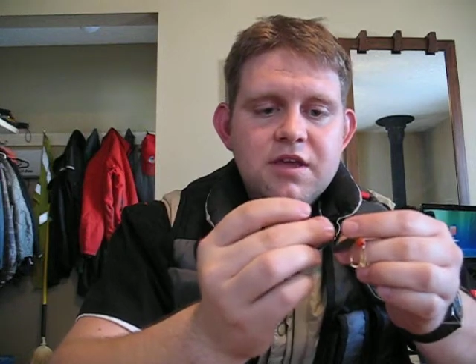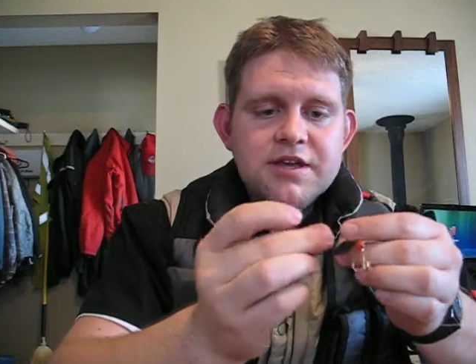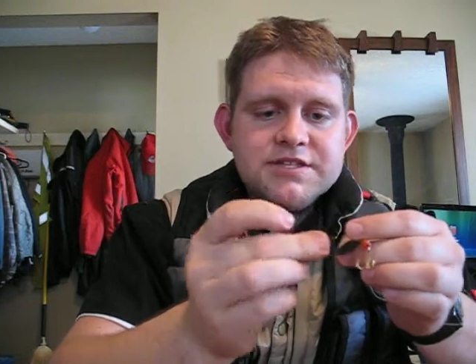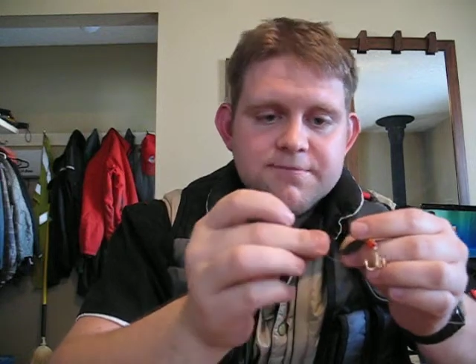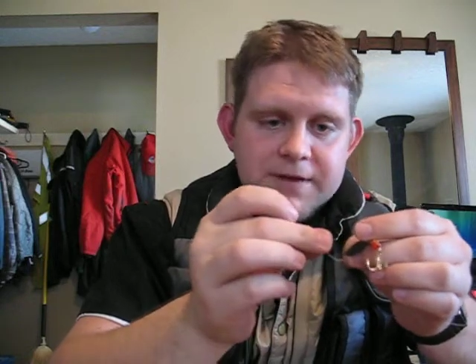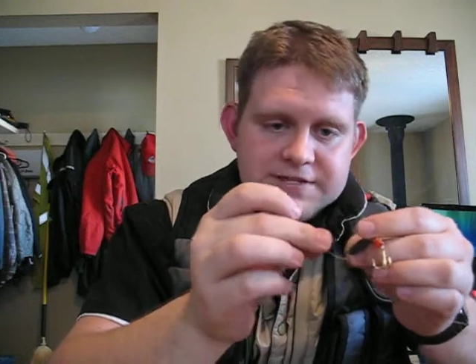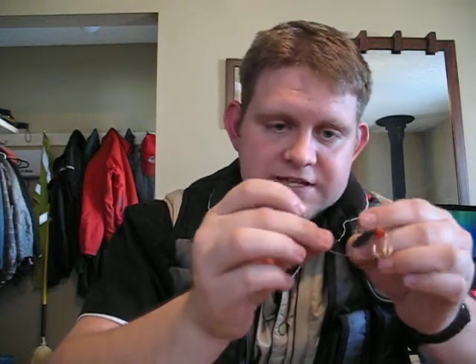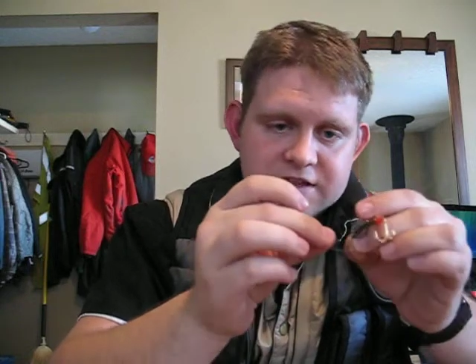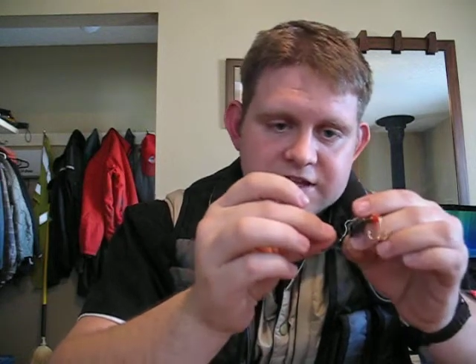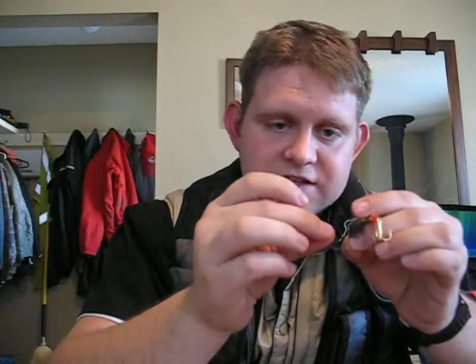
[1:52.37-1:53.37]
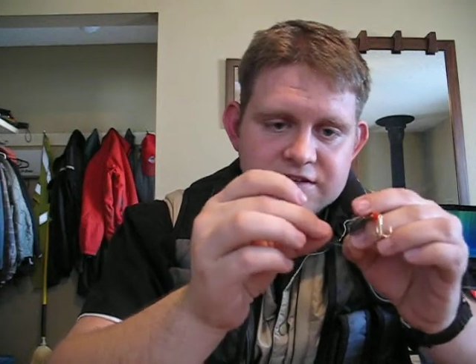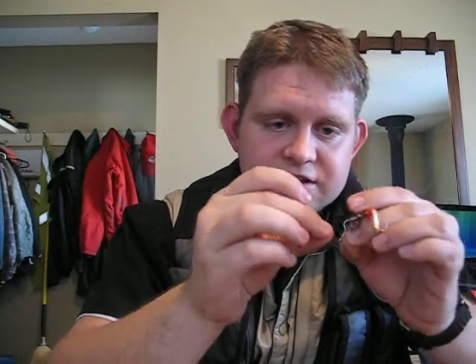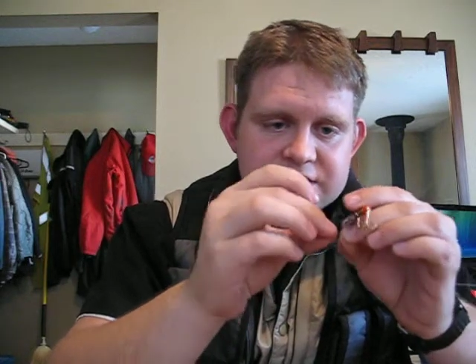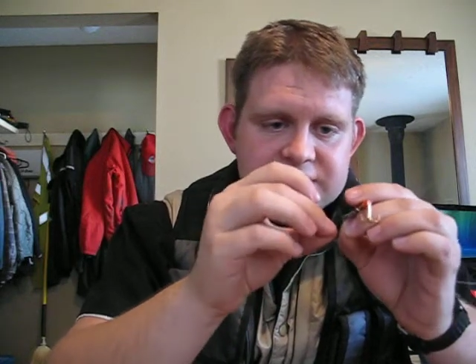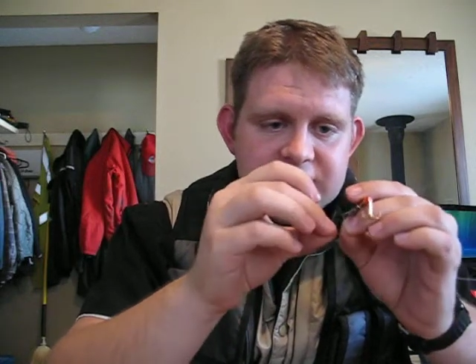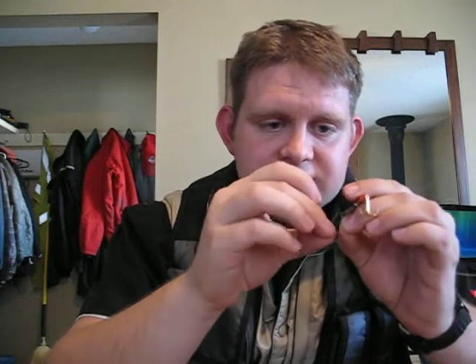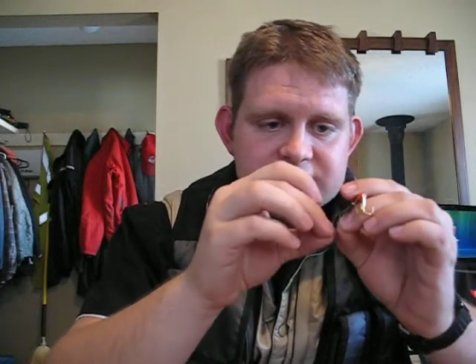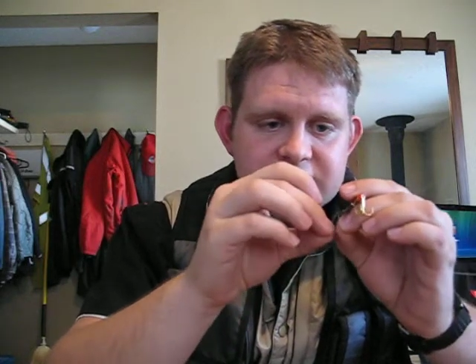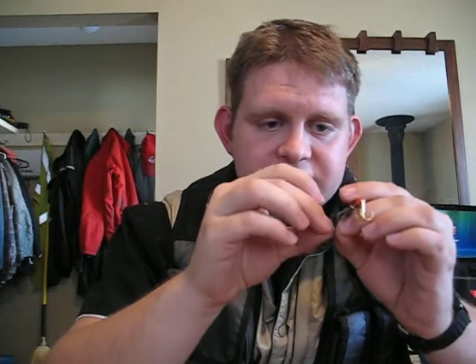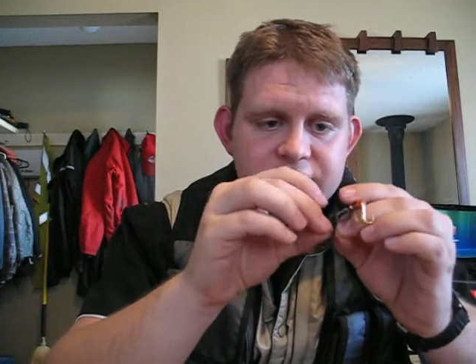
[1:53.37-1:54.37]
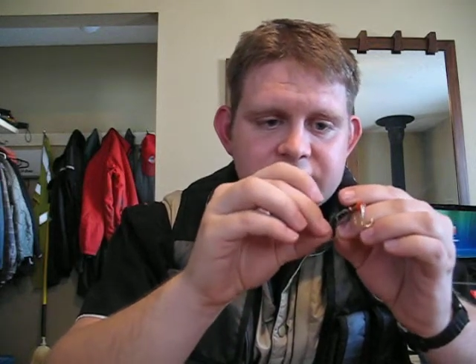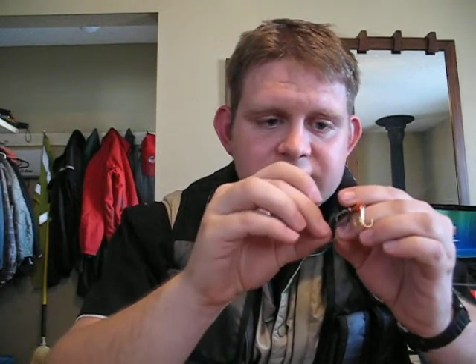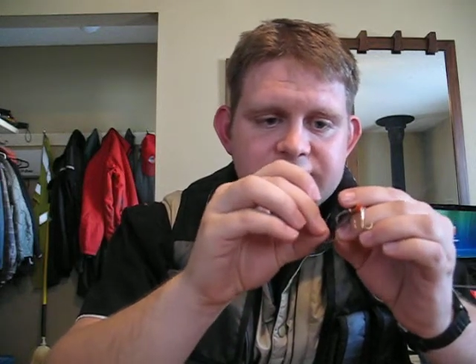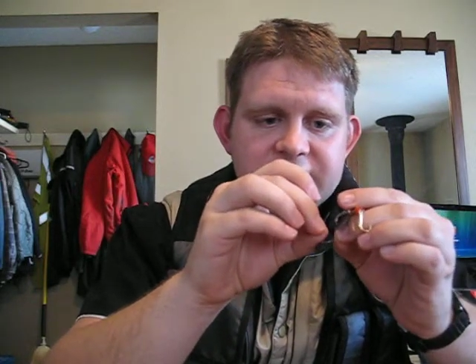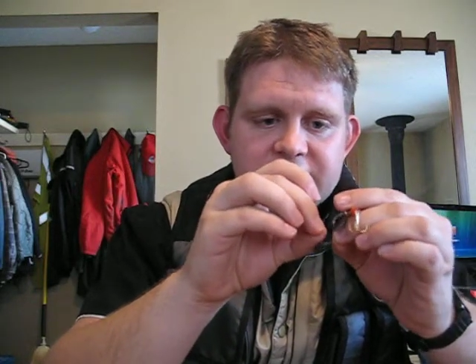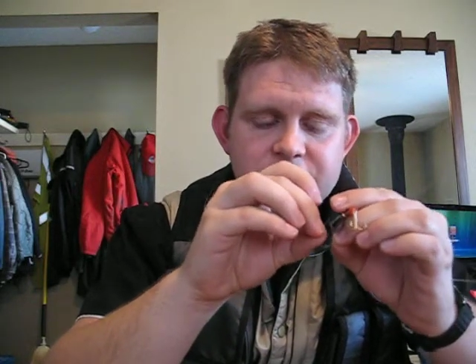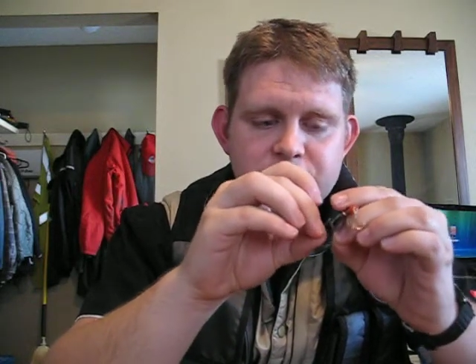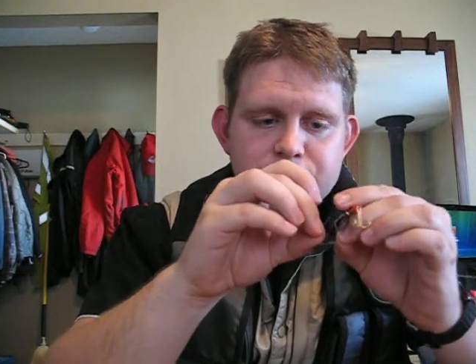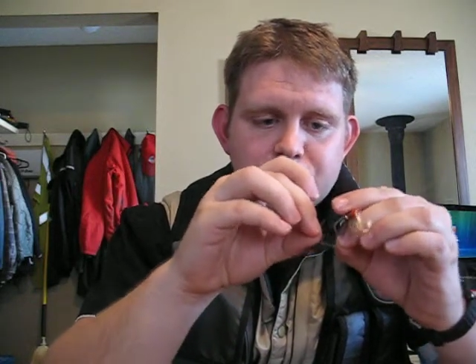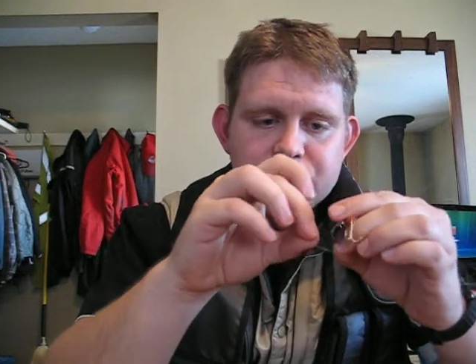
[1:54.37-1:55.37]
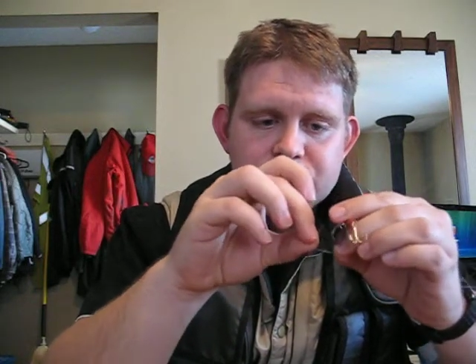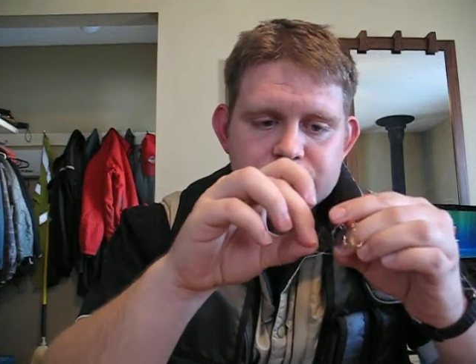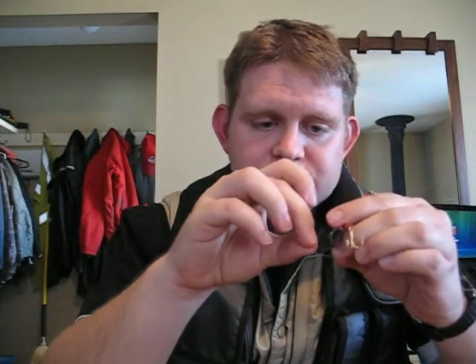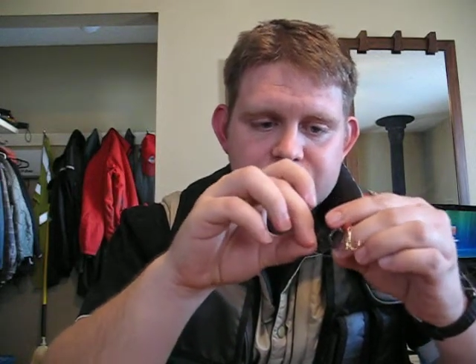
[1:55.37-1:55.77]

So basically, you're going to take this and you're going to feed it through both loops.